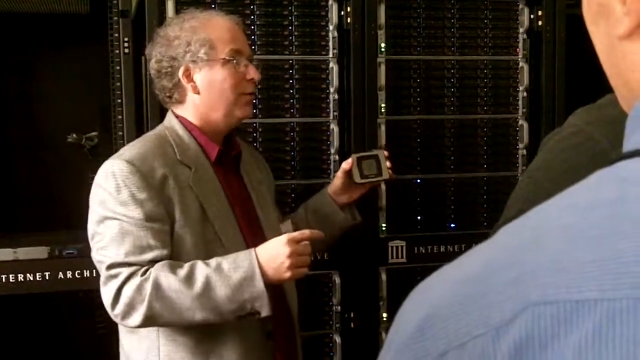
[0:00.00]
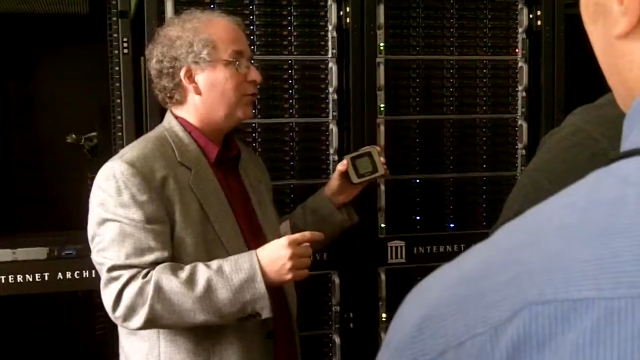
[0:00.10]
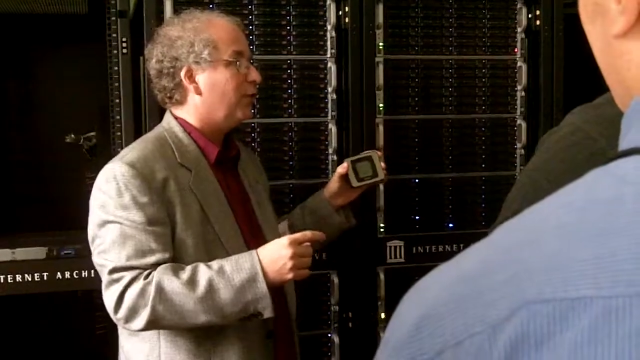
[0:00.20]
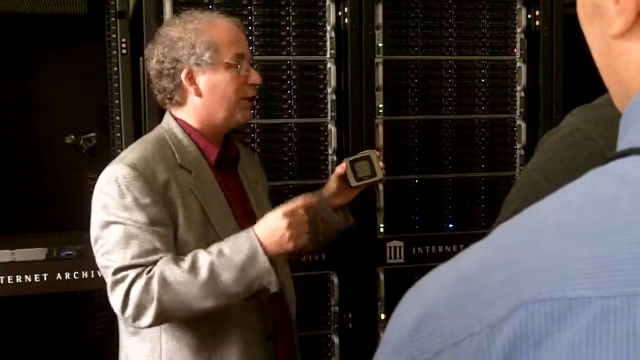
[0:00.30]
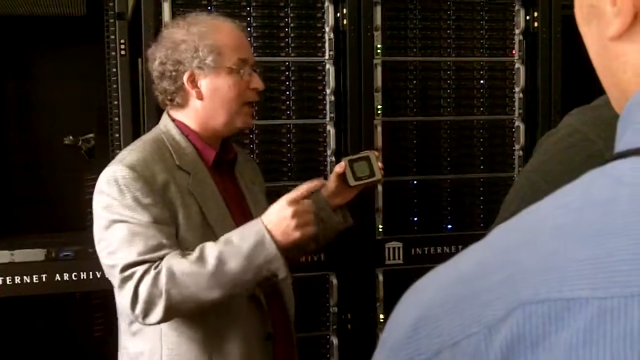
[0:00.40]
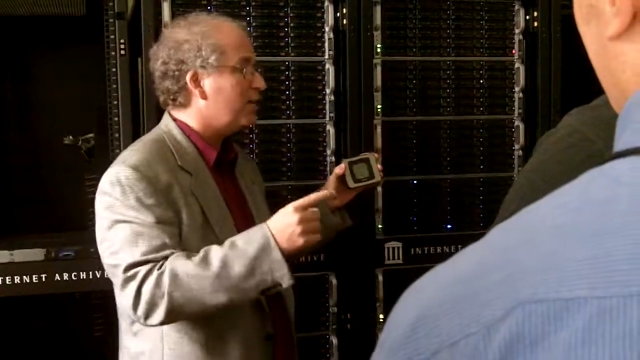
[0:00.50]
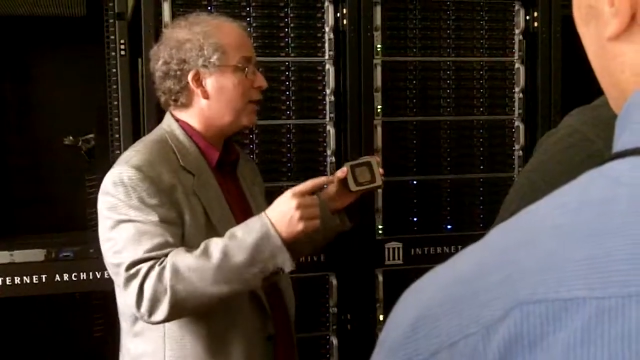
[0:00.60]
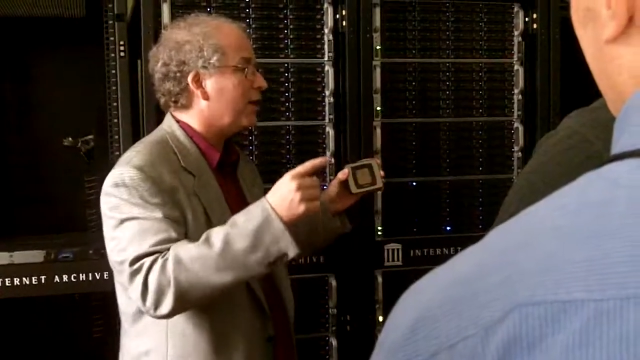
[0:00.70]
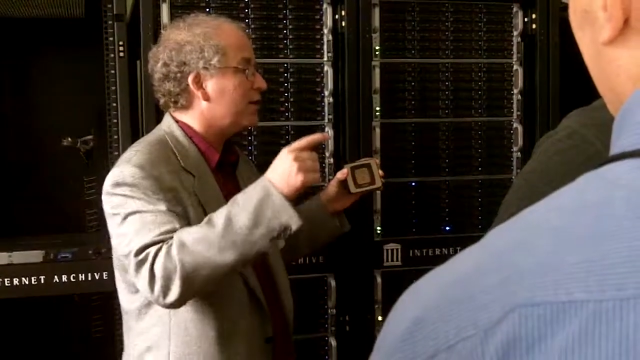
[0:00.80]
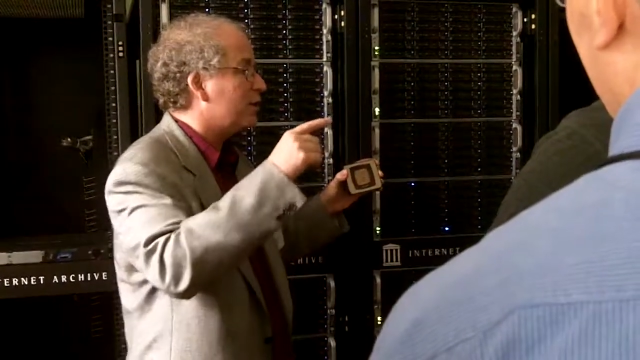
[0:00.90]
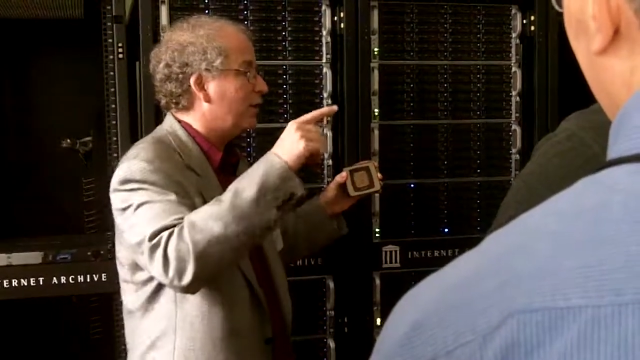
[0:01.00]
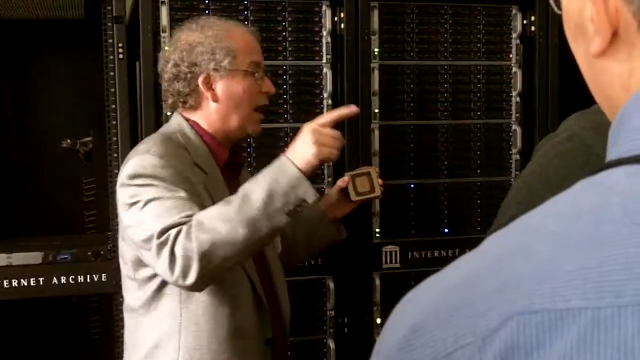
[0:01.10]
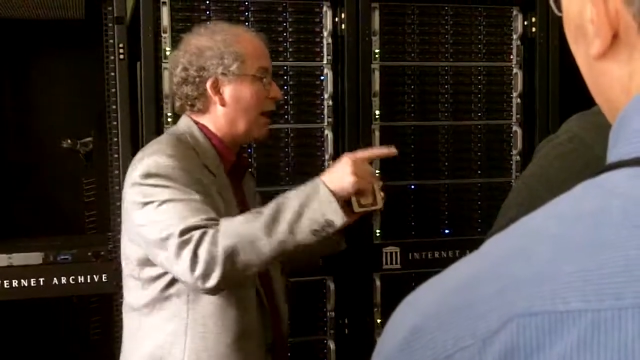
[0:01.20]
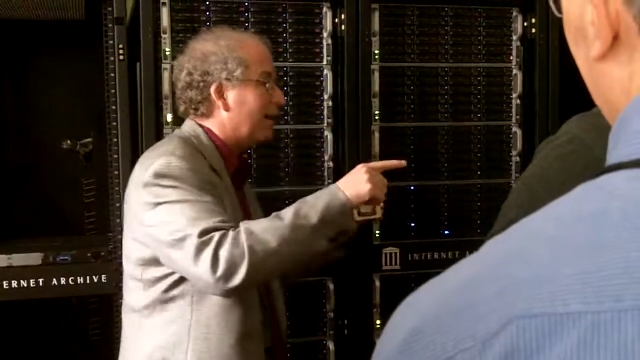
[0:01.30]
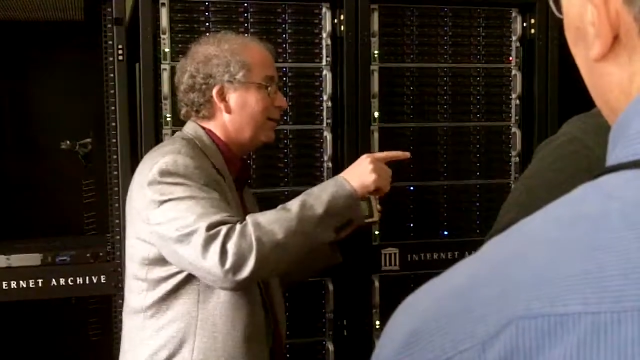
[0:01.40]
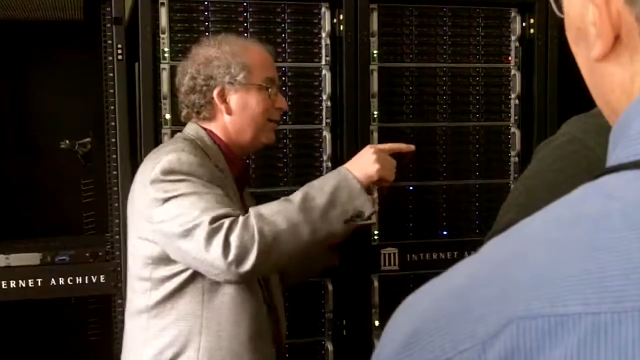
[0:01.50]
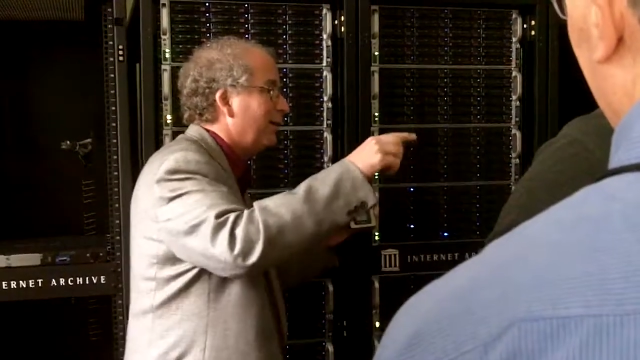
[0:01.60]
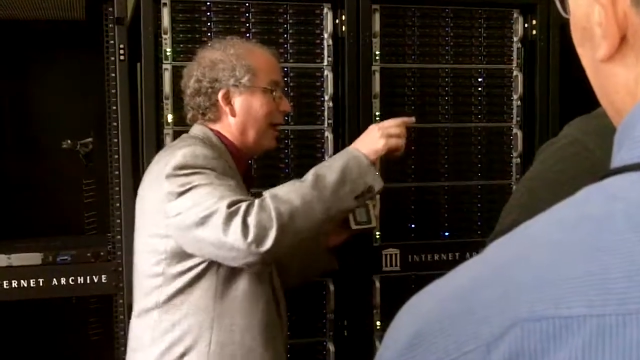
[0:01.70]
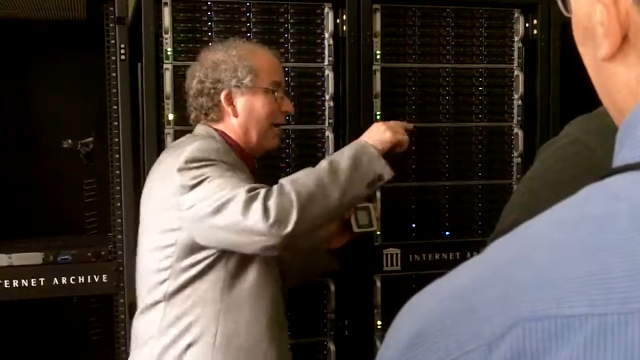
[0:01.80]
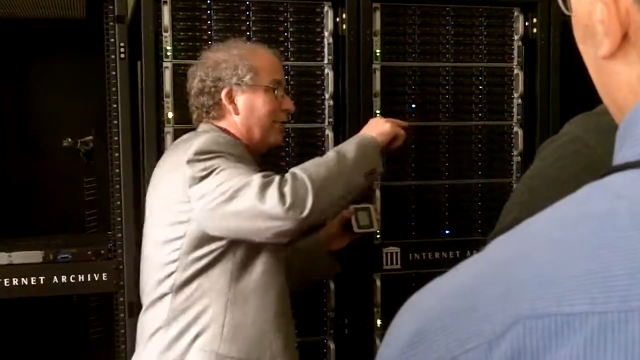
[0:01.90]
So the key thing is to not
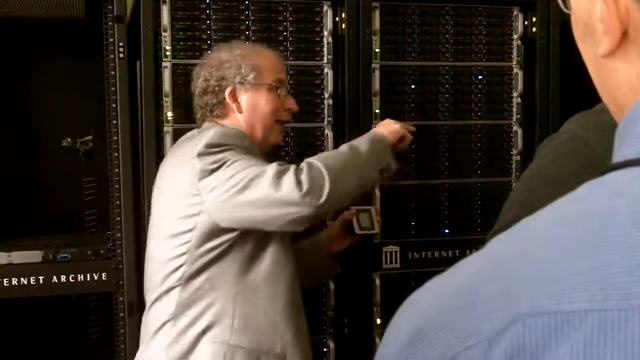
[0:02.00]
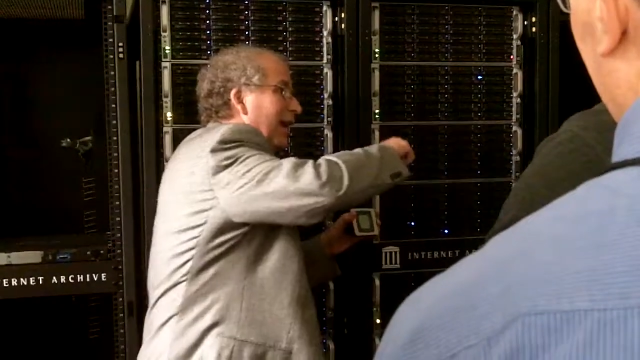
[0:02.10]
have the